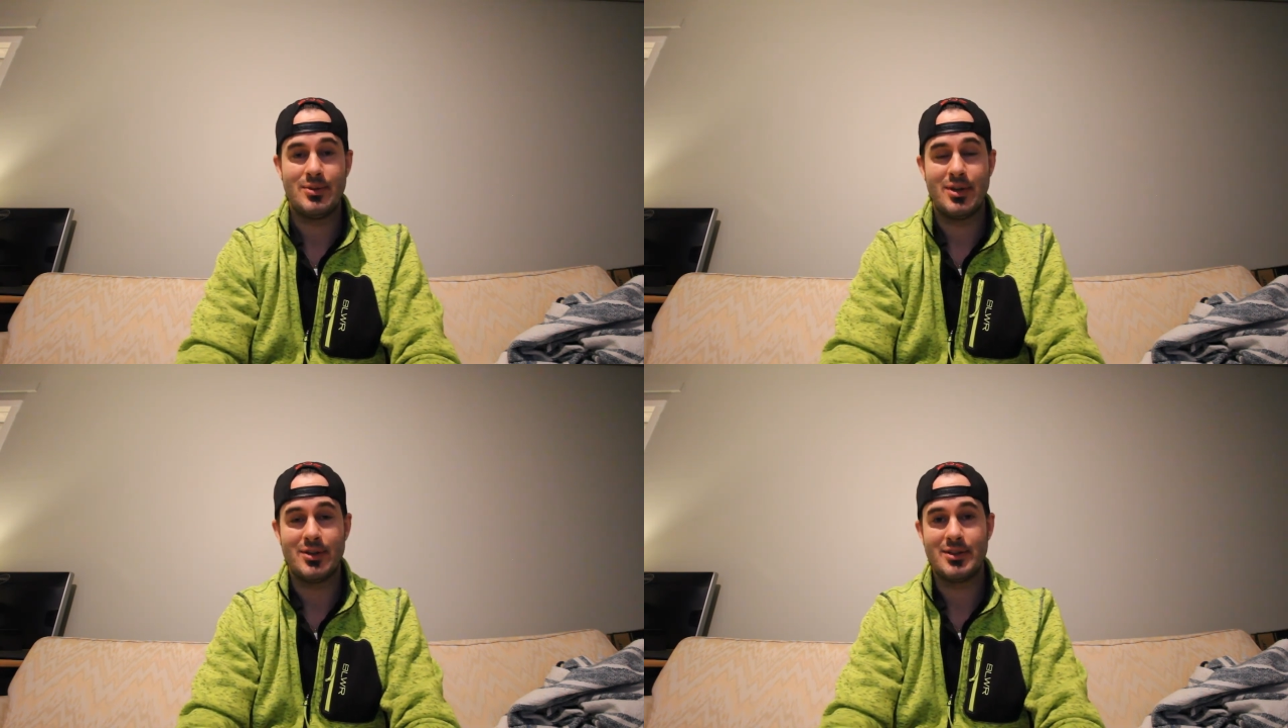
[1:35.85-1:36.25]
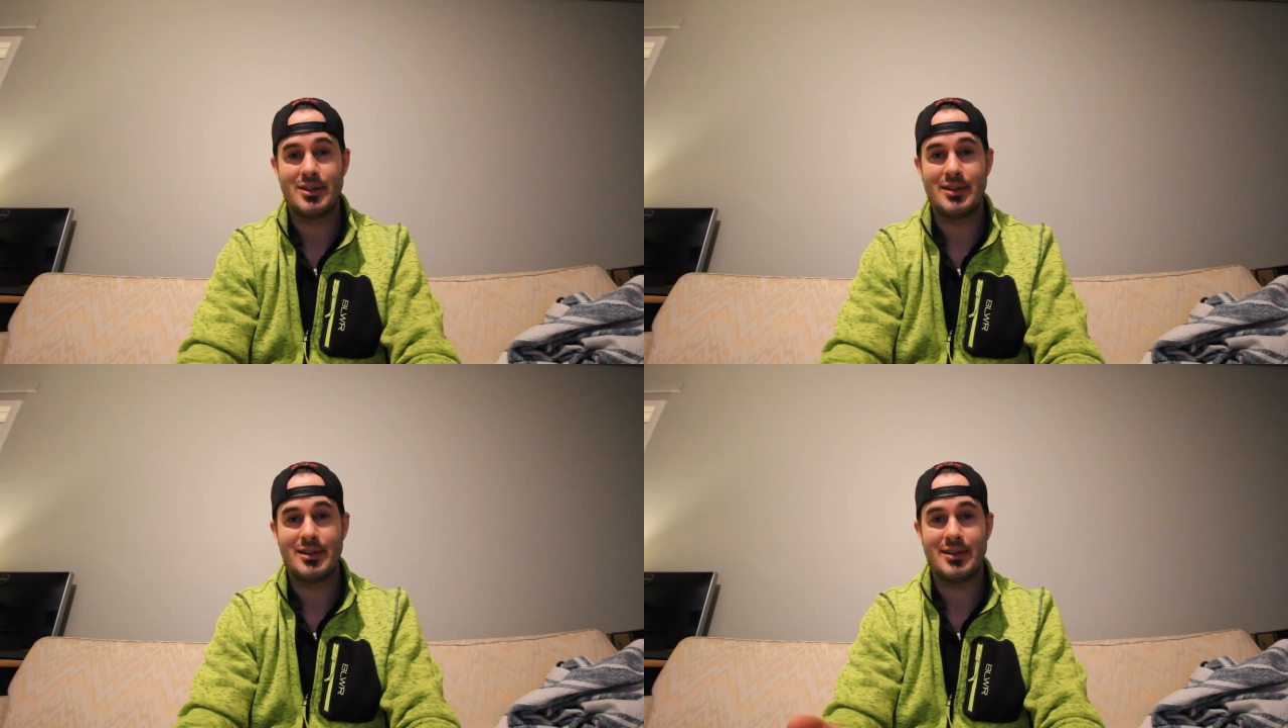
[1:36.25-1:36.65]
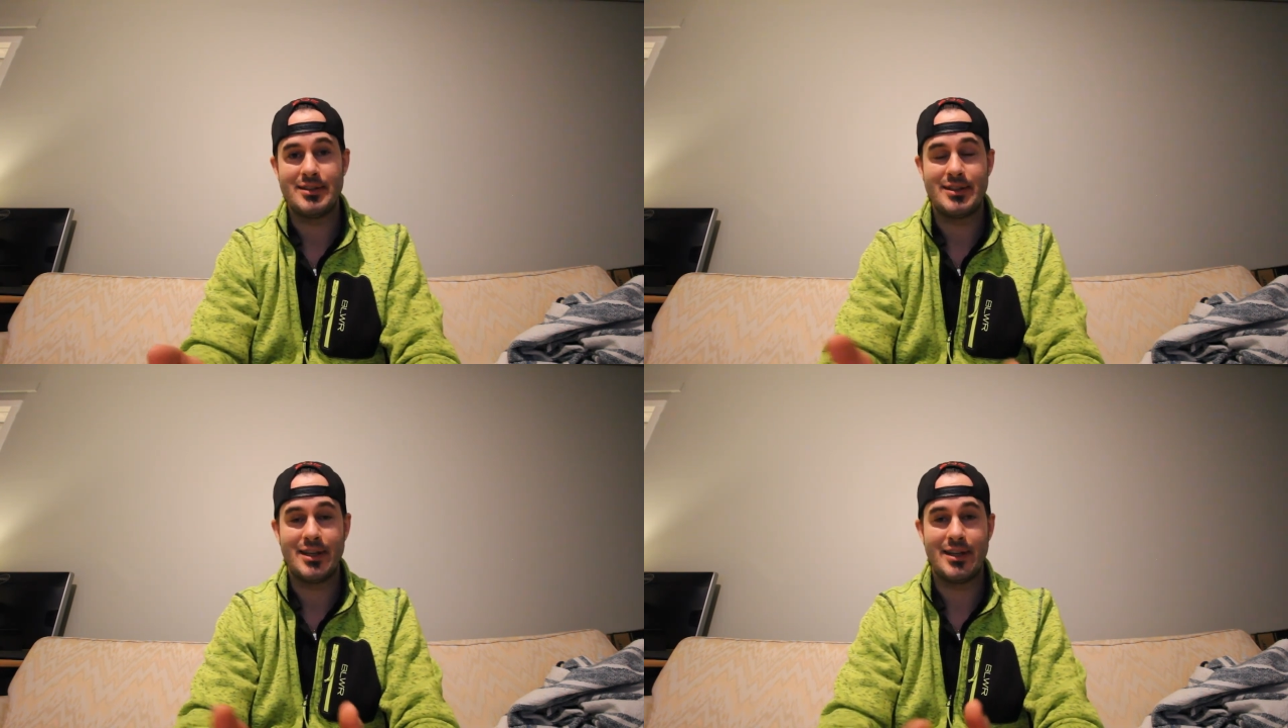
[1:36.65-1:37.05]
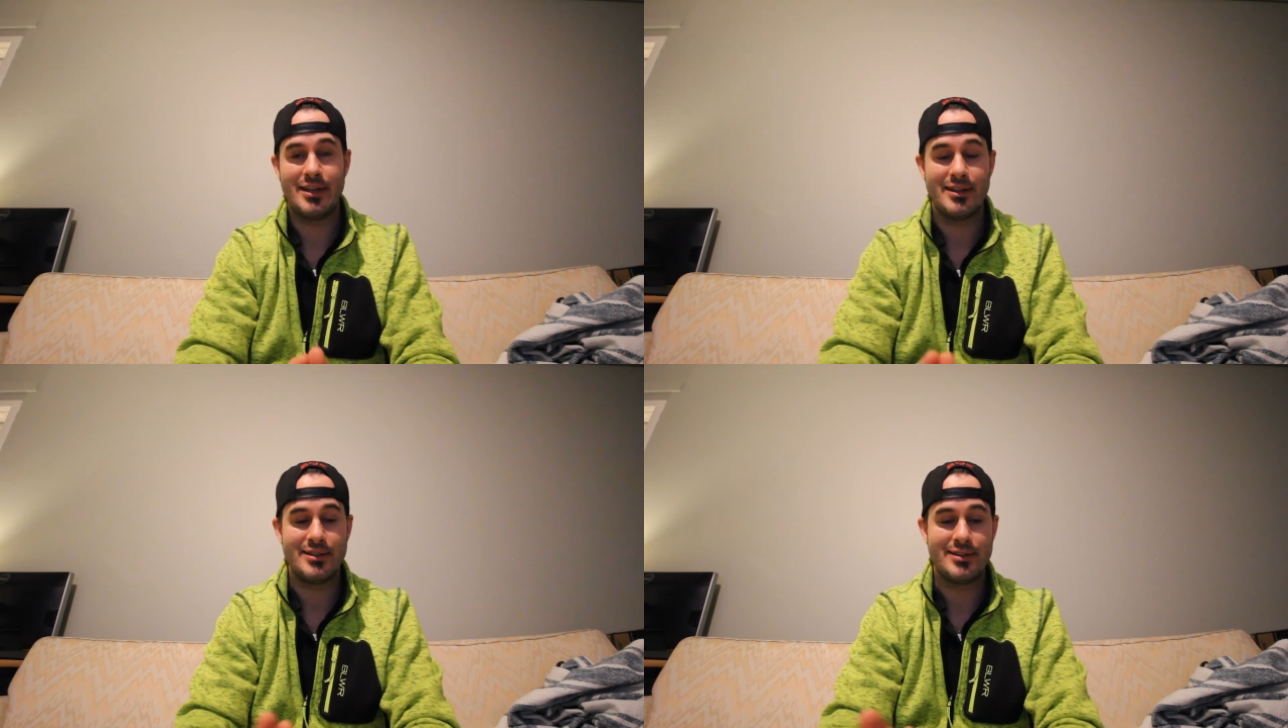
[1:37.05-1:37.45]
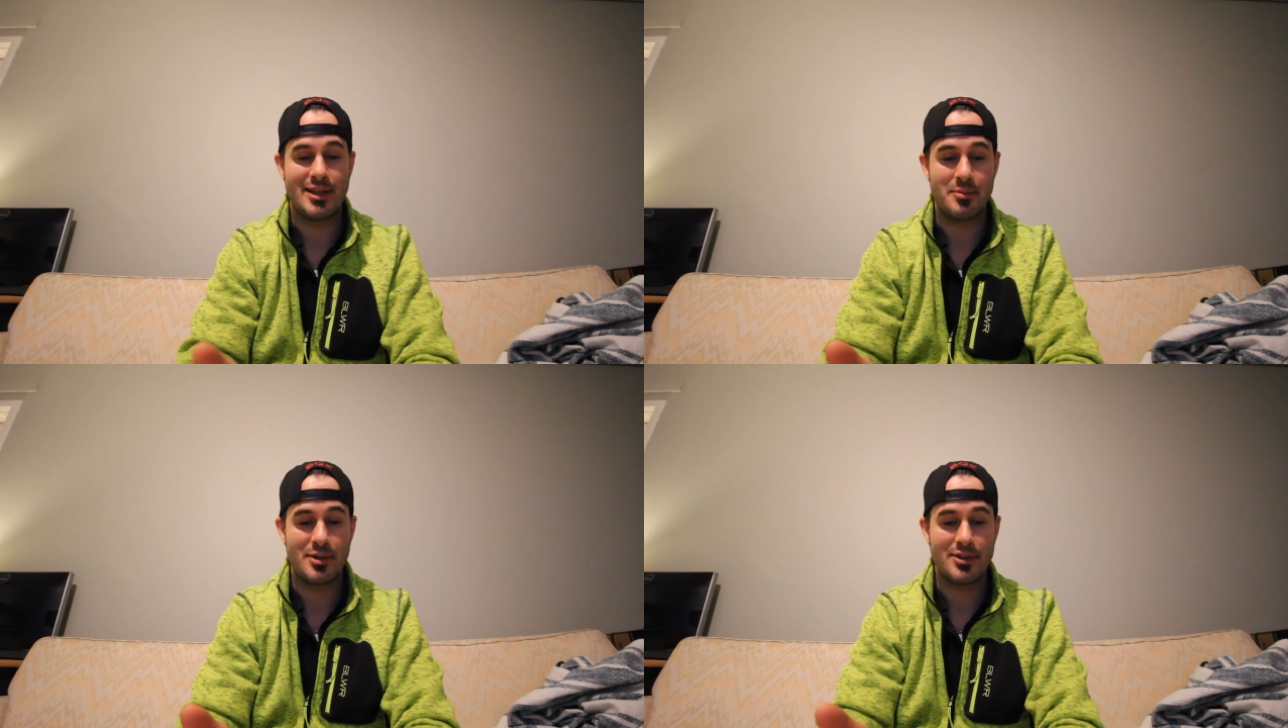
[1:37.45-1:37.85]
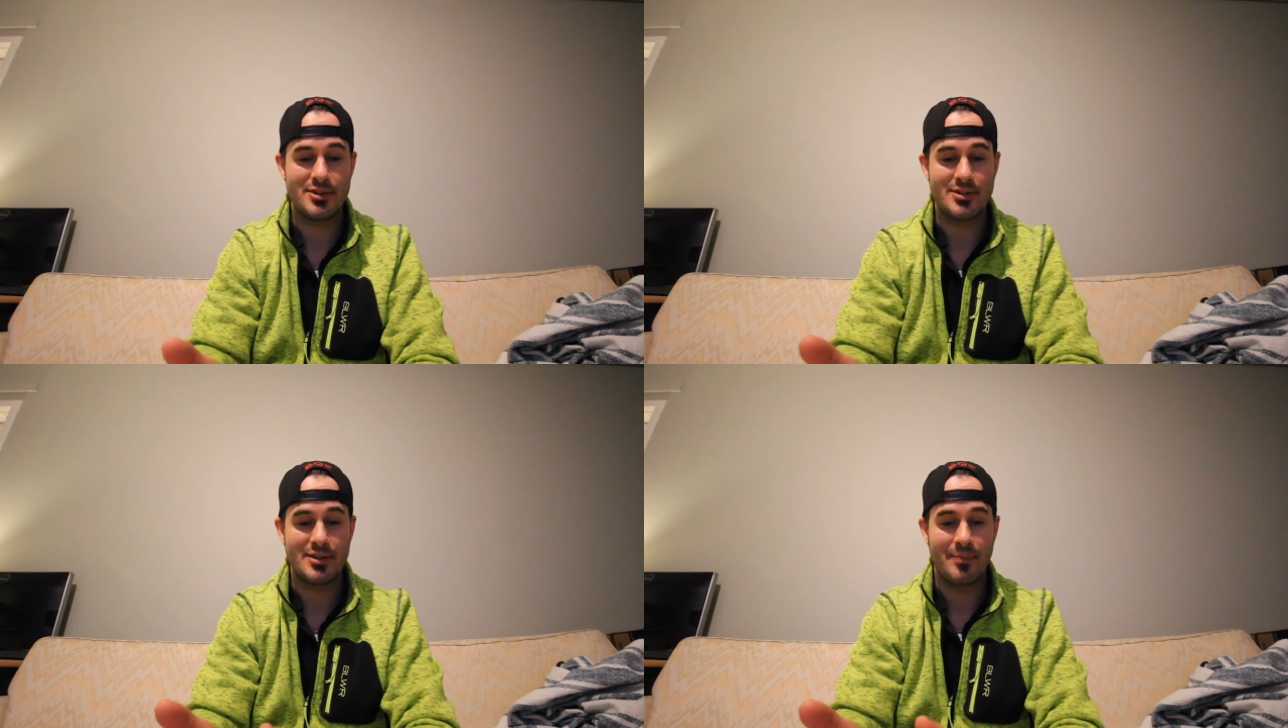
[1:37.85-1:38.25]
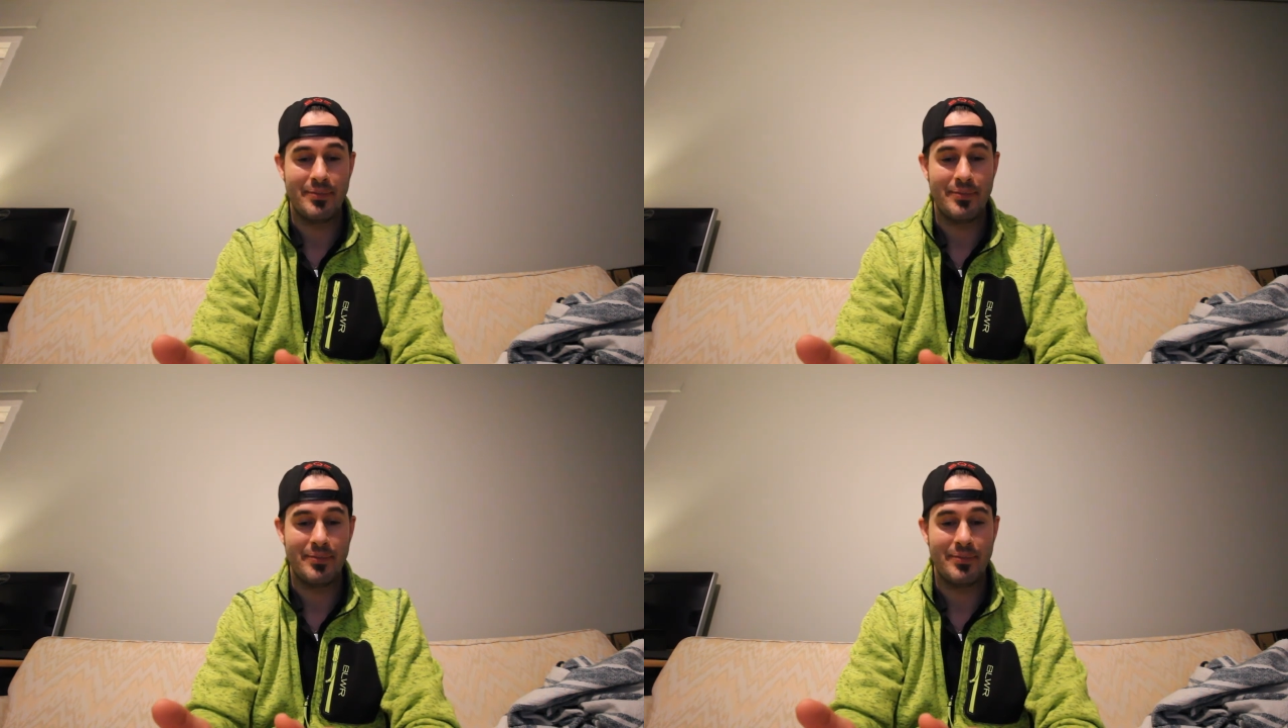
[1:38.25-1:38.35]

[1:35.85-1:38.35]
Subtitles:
hot, sunny summers,